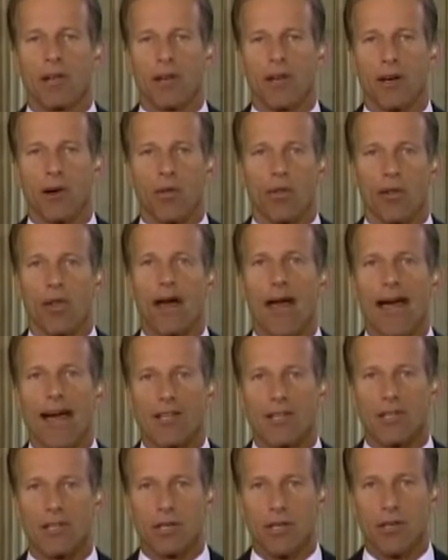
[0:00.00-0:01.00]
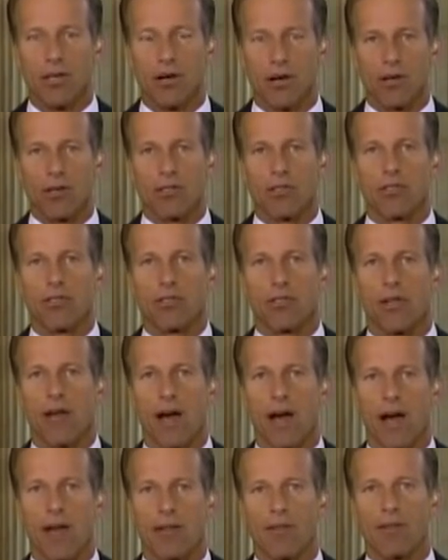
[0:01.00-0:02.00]
you know, in the last year, since
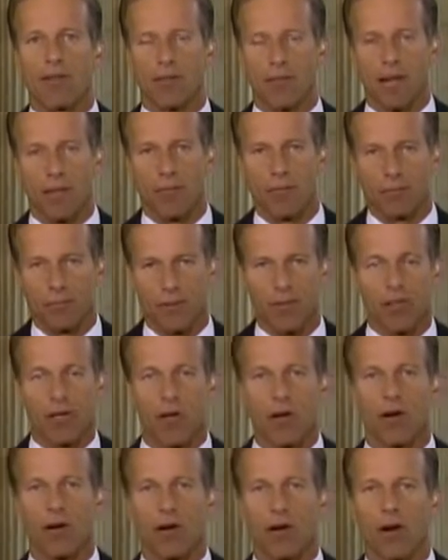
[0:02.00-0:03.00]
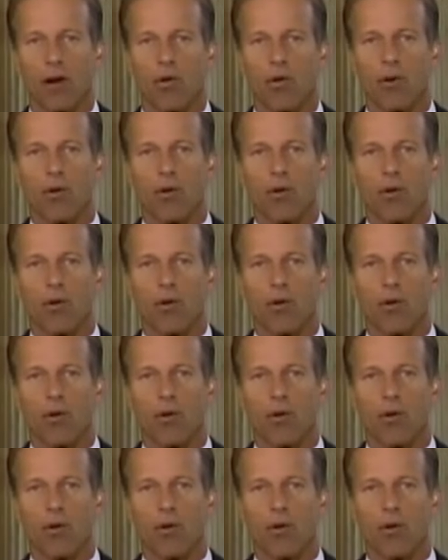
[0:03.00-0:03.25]
July, this time a year ago,